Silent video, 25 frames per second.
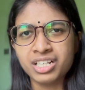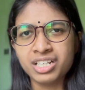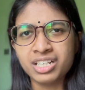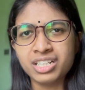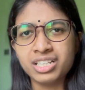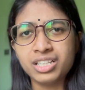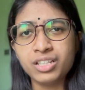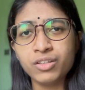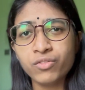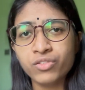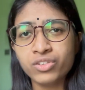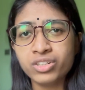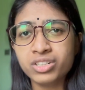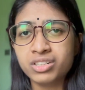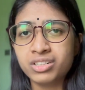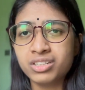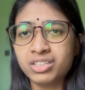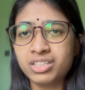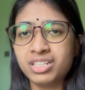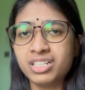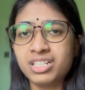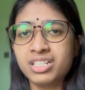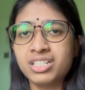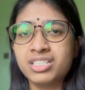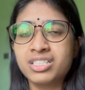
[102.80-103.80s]

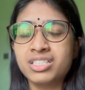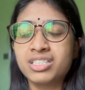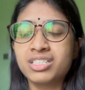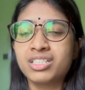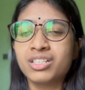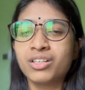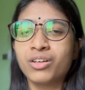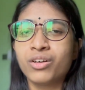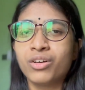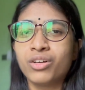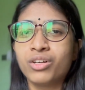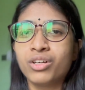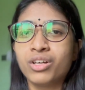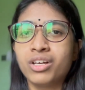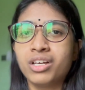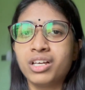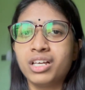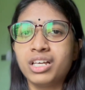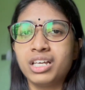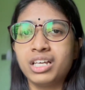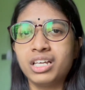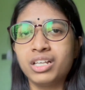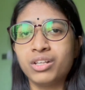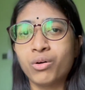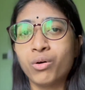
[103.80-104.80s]
difficulties
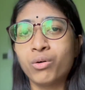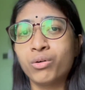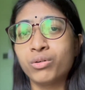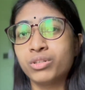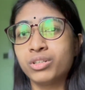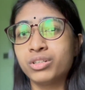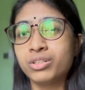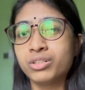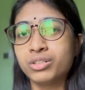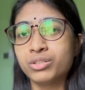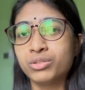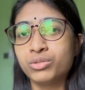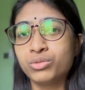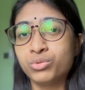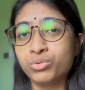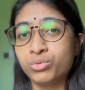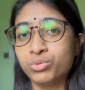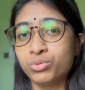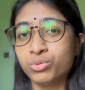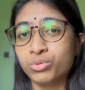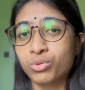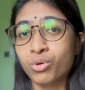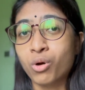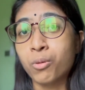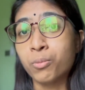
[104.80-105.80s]
in order
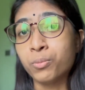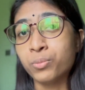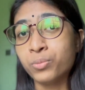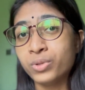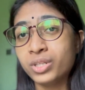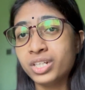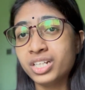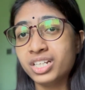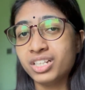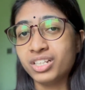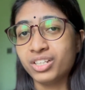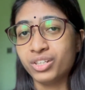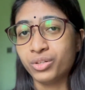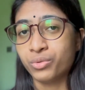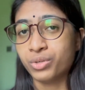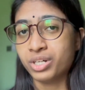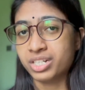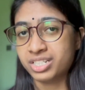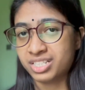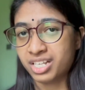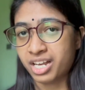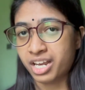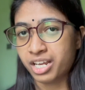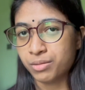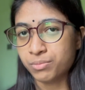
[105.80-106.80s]
to complete your
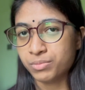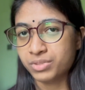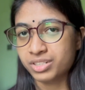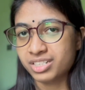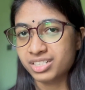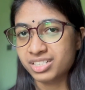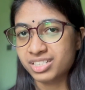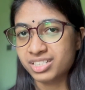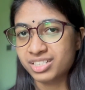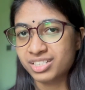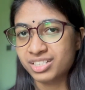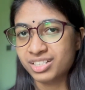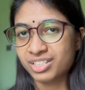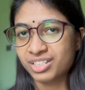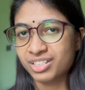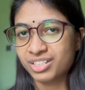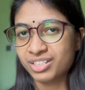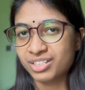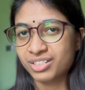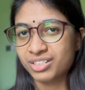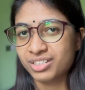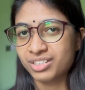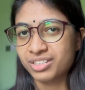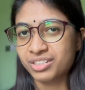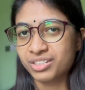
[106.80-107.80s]
assignments.
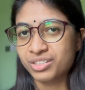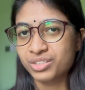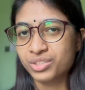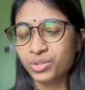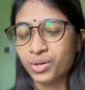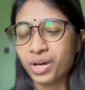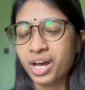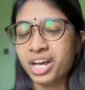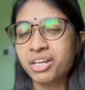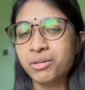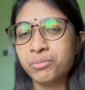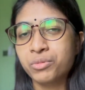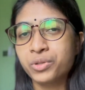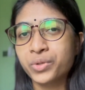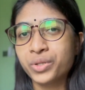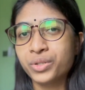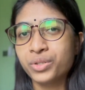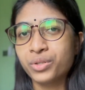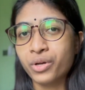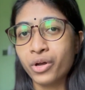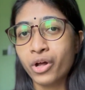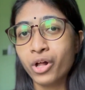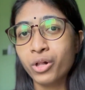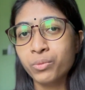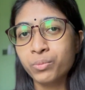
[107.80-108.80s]
So I am going to
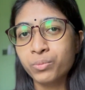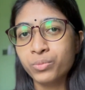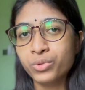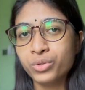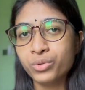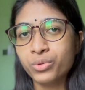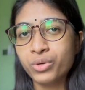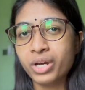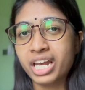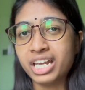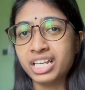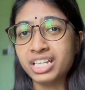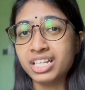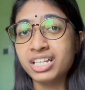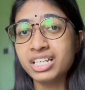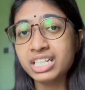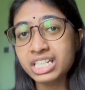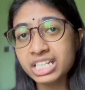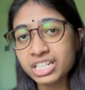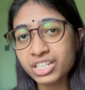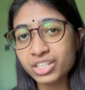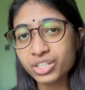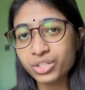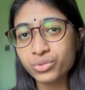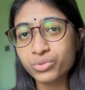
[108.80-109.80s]
help you and
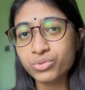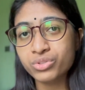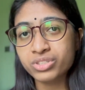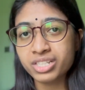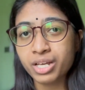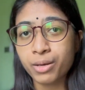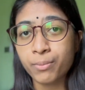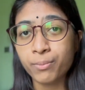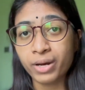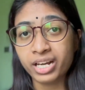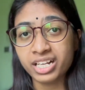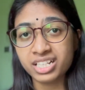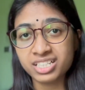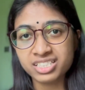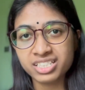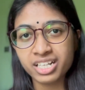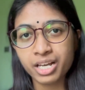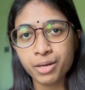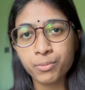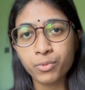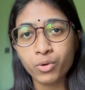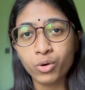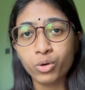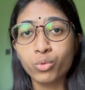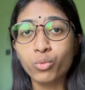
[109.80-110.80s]
lead you step by step
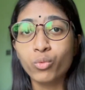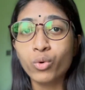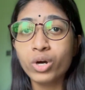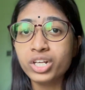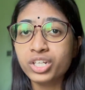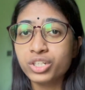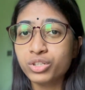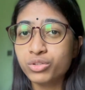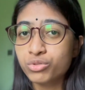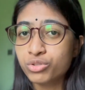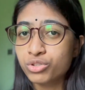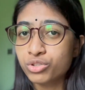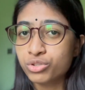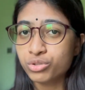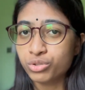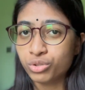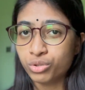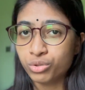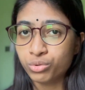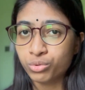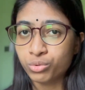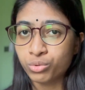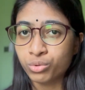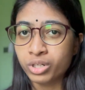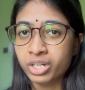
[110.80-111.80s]
on what you should
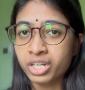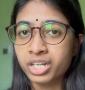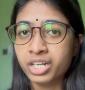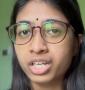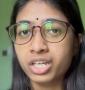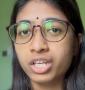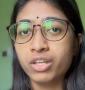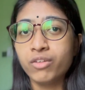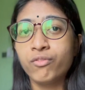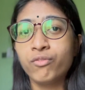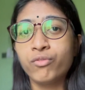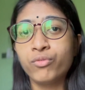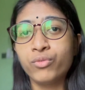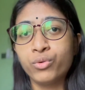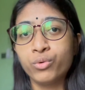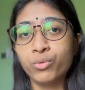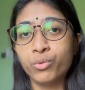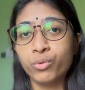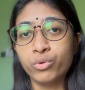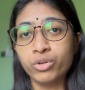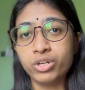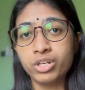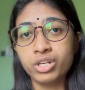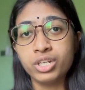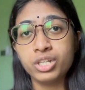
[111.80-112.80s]
do if you
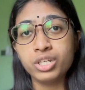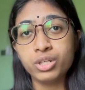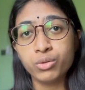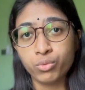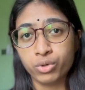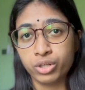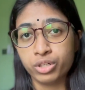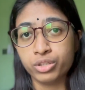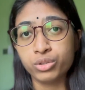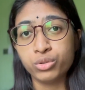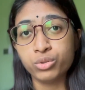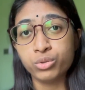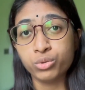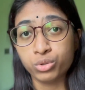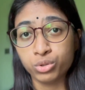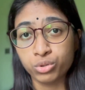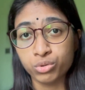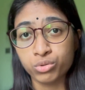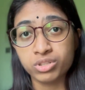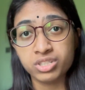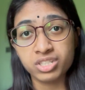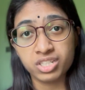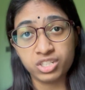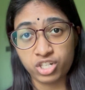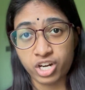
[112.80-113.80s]
really want to
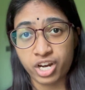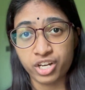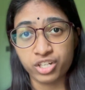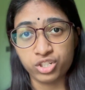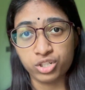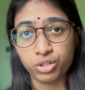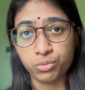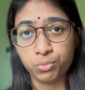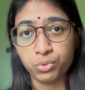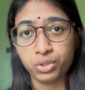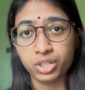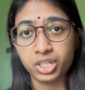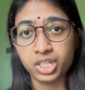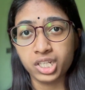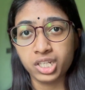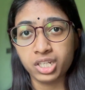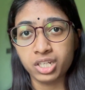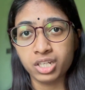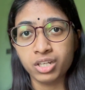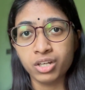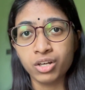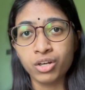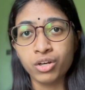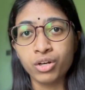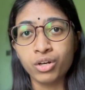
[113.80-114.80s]
use ChatGPT
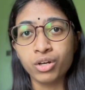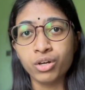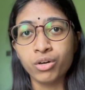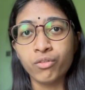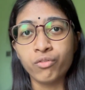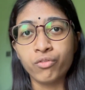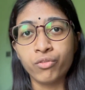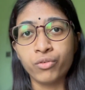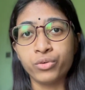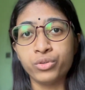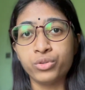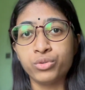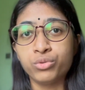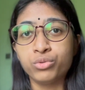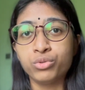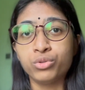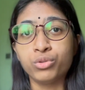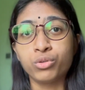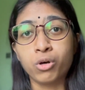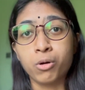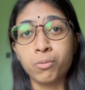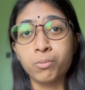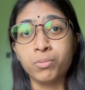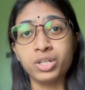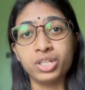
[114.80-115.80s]
for you to
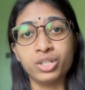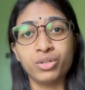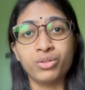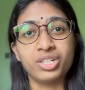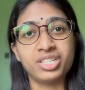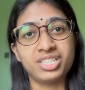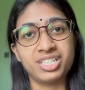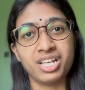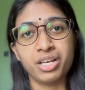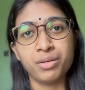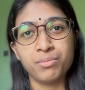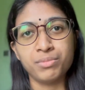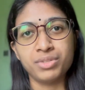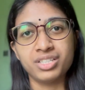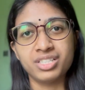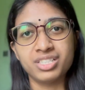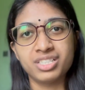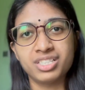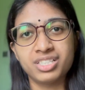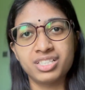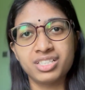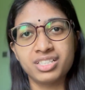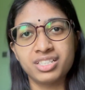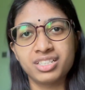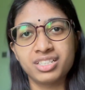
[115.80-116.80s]
complete your assignments.